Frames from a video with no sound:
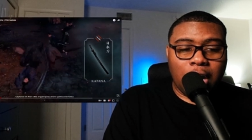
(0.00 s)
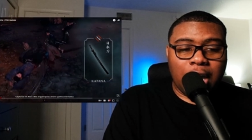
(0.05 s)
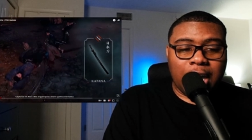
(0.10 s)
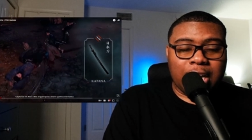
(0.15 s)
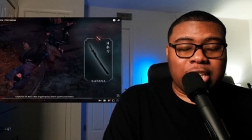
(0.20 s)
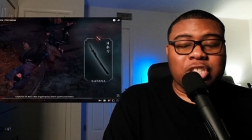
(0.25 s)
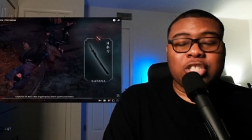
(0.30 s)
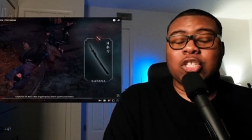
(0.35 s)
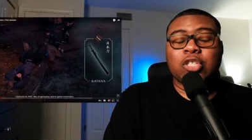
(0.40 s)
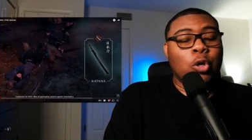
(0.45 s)

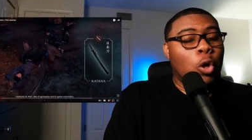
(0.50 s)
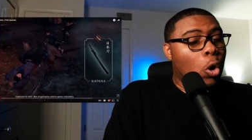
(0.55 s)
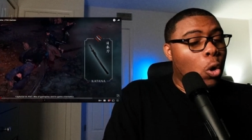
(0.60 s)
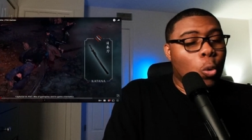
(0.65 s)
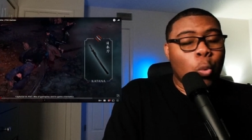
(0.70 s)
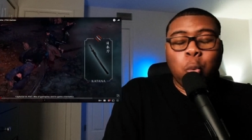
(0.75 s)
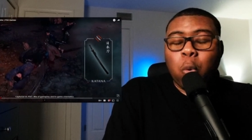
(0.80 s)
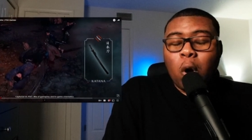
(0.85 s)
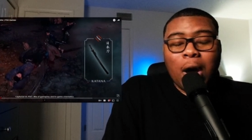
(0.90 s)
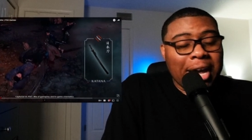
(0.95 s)
Ex
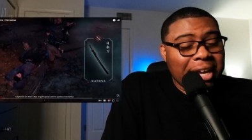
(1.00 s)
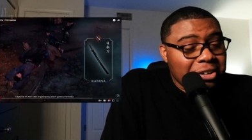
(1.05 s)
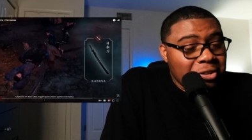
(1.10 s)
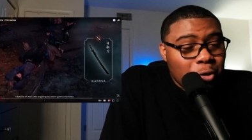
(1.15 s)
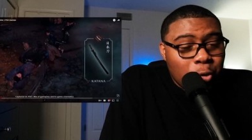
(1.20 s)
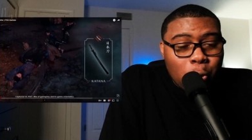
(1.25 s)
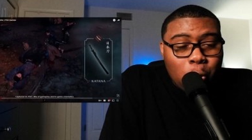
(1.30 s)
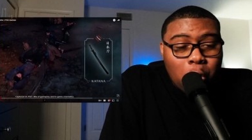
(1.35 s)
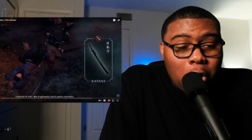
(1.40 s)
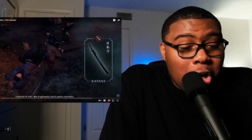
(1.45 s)
what in
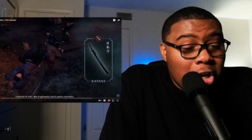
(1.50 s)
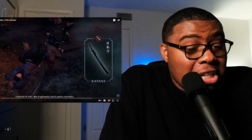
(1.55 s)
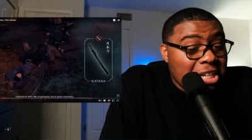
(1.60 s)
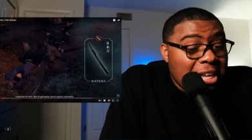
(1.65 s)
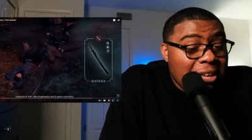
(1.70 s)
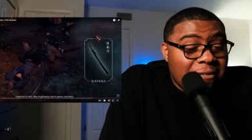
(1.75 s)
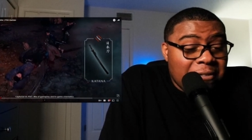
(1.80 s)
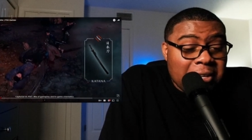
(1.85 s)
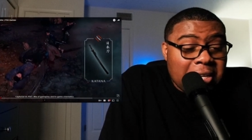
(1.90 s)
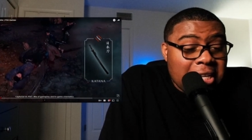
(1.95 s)
the world
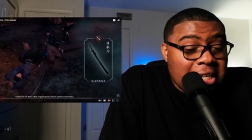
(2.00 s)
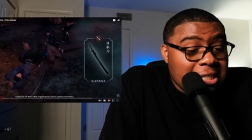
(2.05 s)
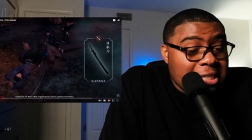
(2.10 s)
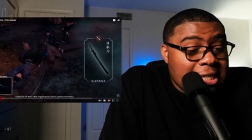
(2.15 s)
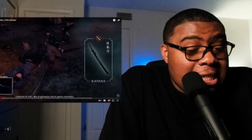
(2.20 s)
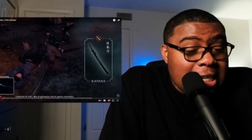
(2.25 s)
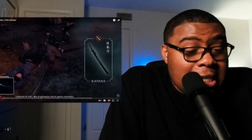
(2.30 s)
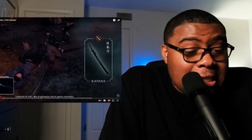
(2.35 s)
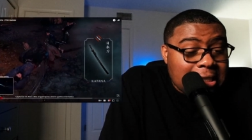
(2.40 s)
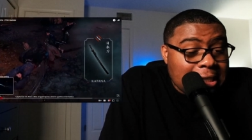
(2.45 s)
even is
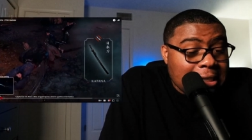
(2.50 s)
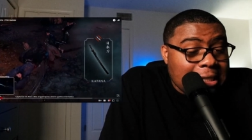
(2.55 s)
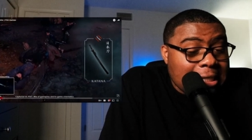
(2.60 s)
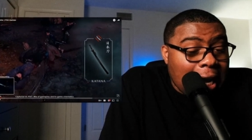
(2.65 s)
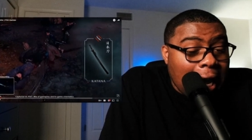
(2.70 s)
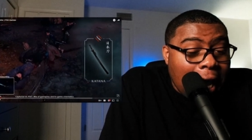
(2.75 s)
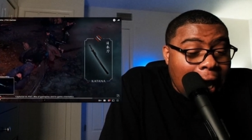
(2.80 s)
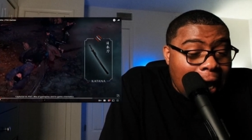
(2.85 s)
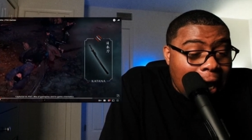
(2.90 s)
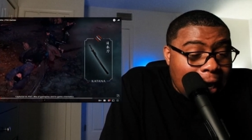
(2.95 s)
this
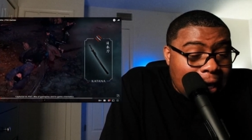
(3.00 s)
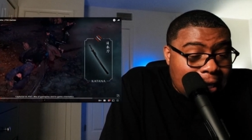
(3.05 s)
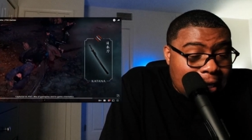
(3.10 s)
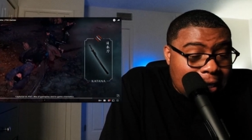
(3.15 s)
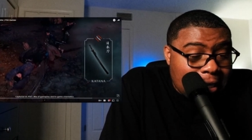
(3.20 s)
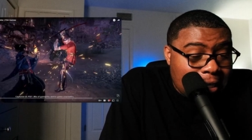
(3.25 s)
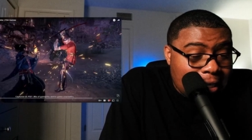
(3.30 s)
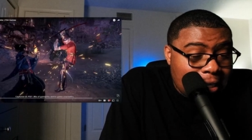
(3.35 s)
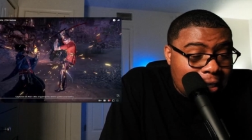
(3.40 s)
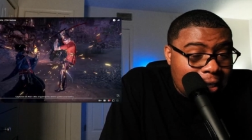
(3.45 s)
attack,